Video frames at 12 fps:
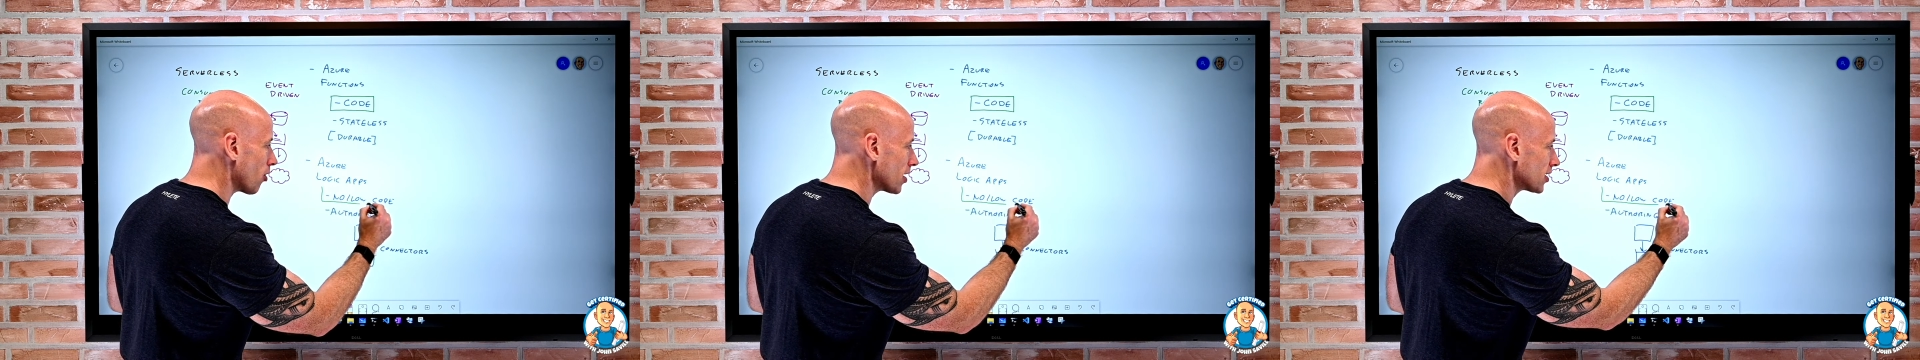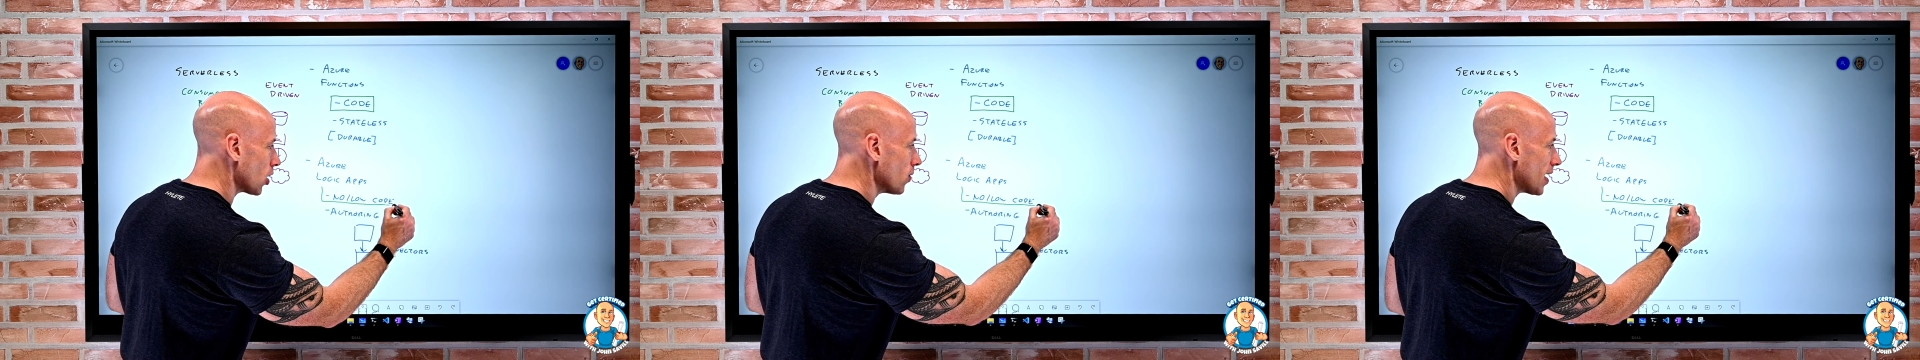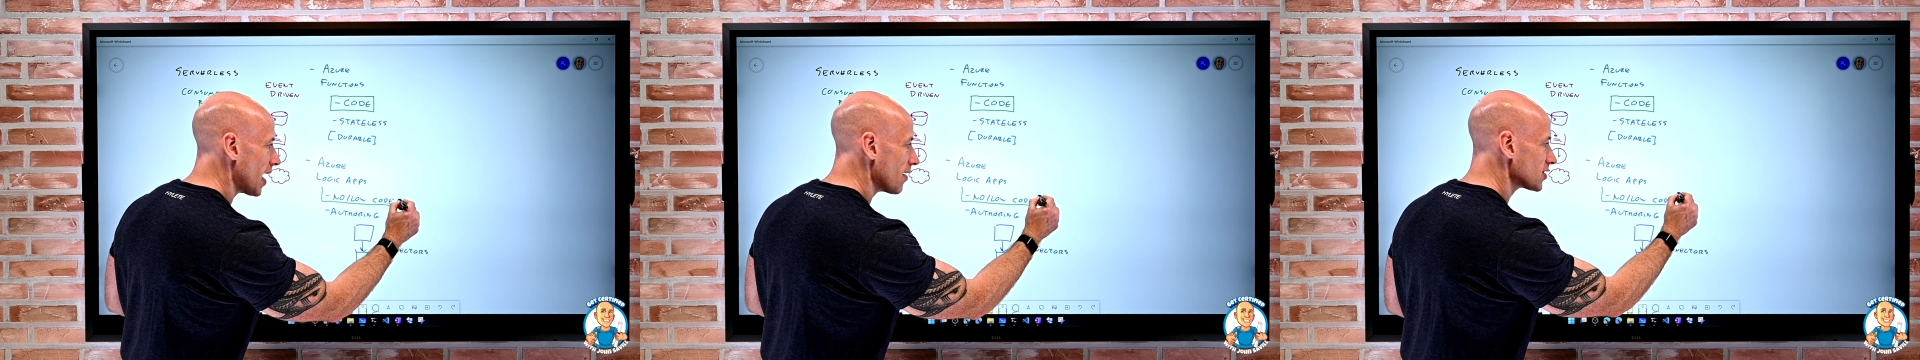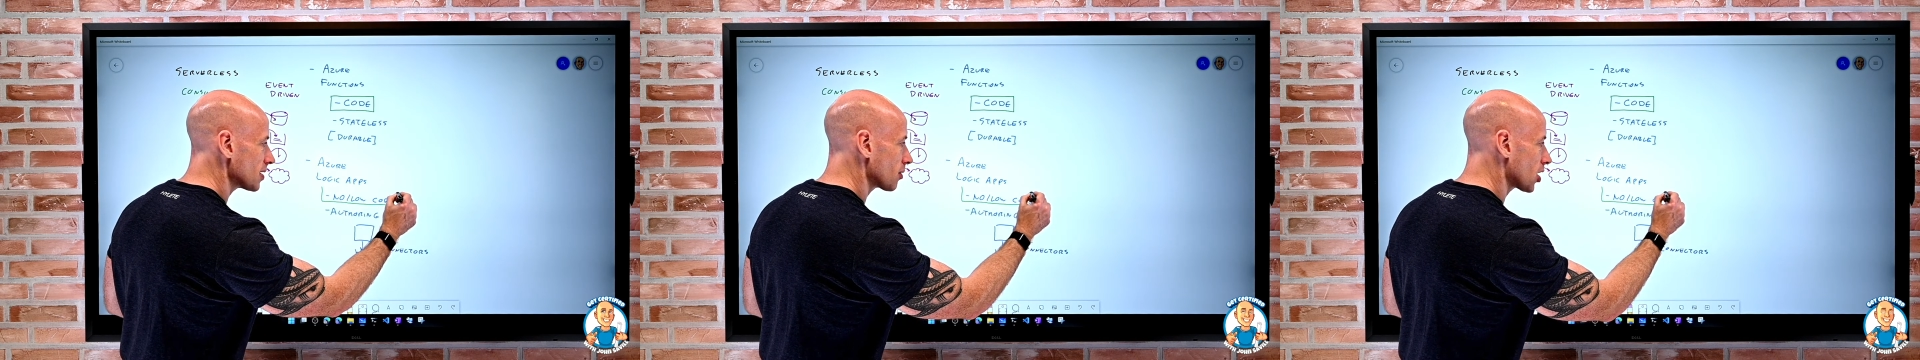I don't have
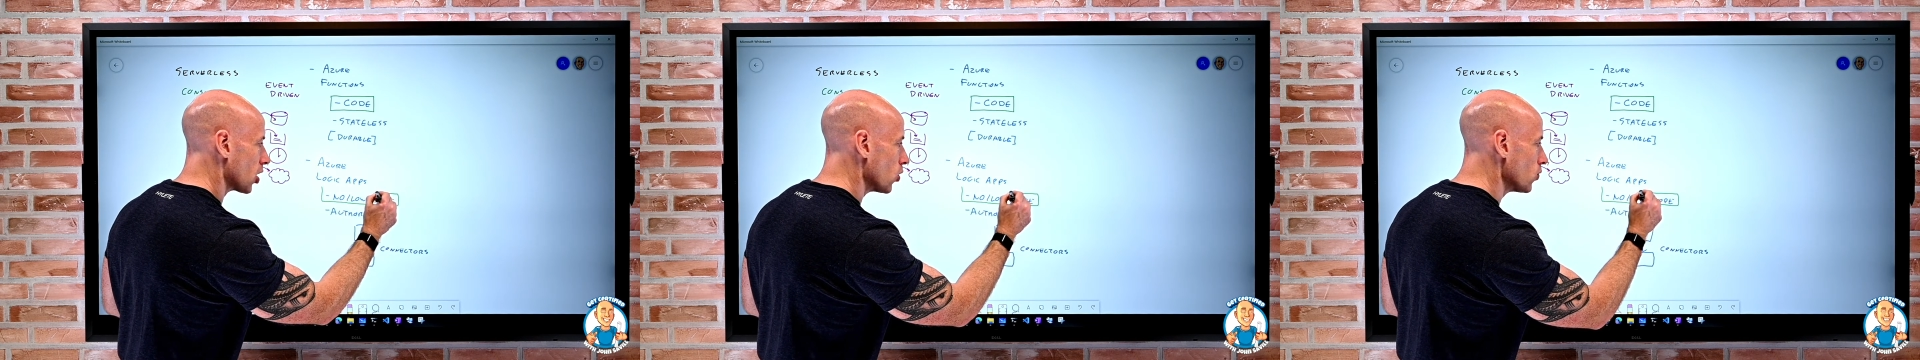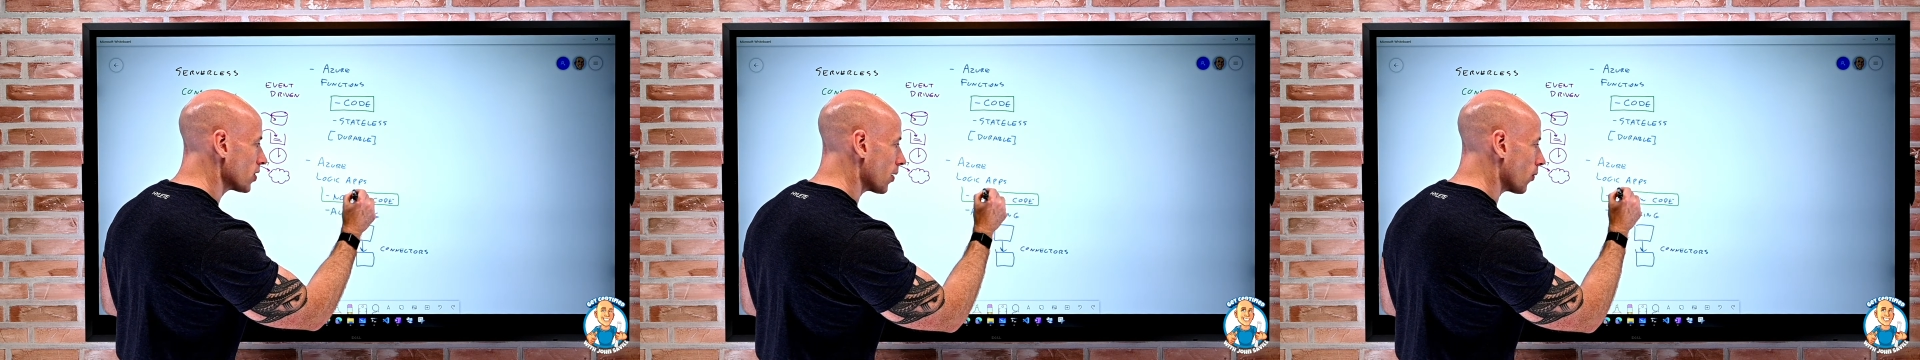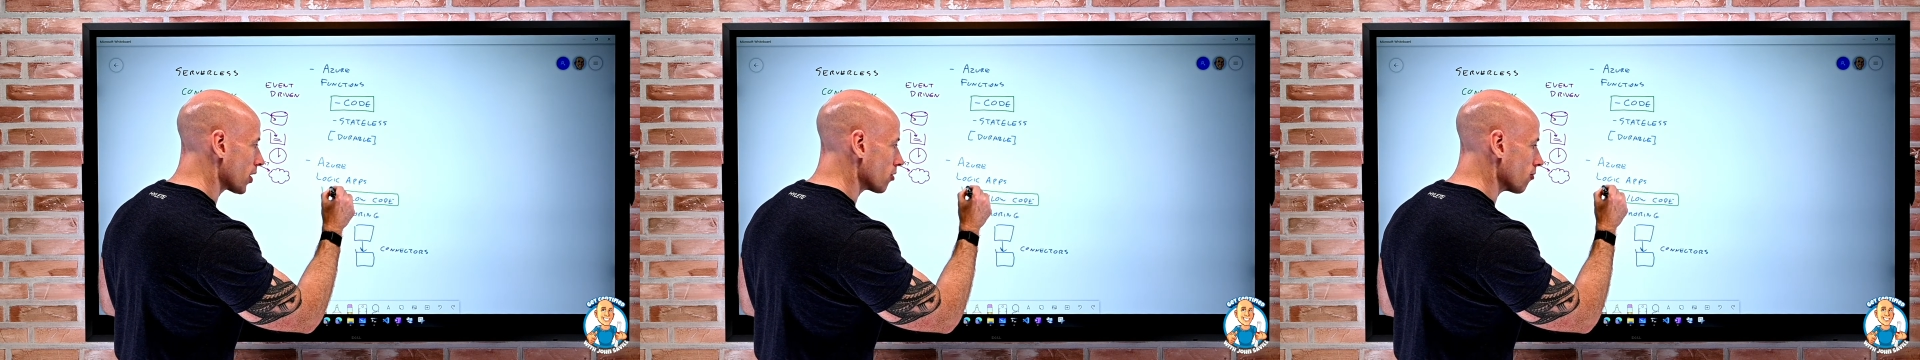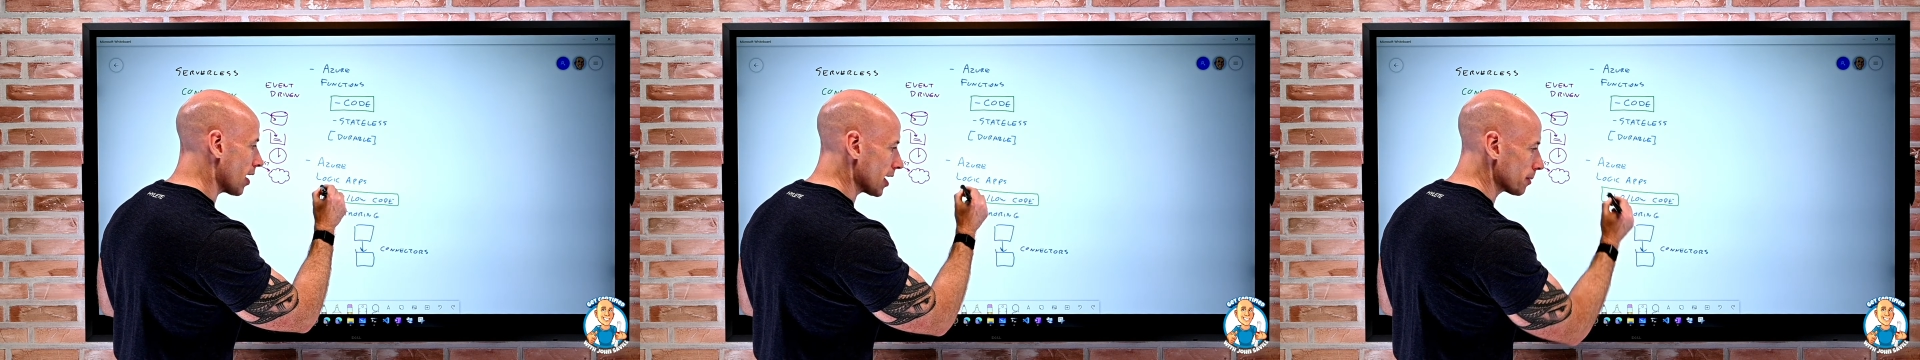some code I want to
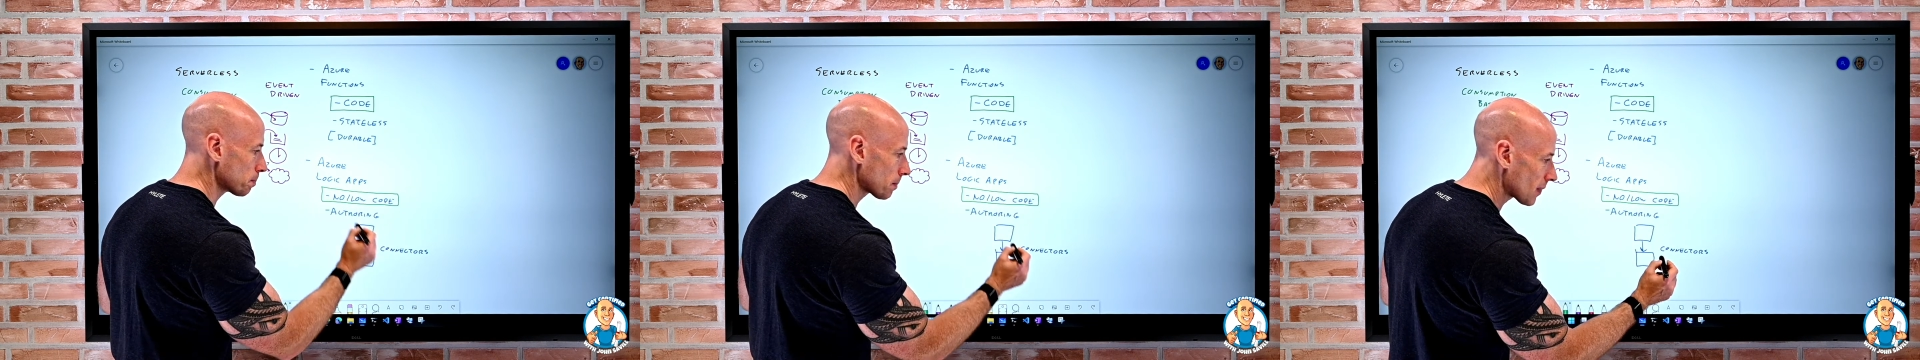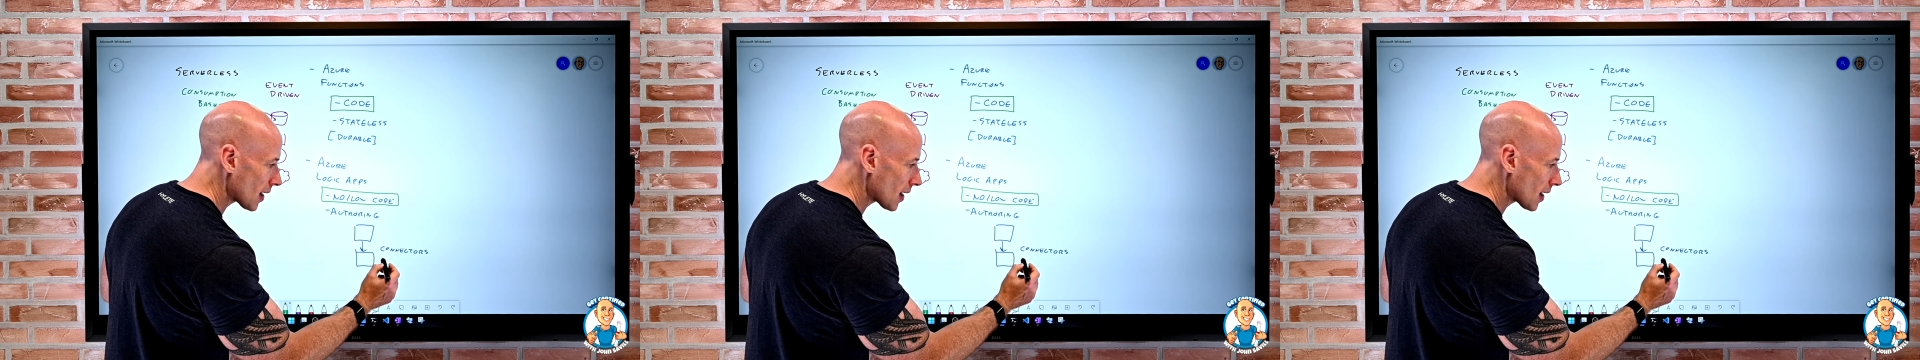run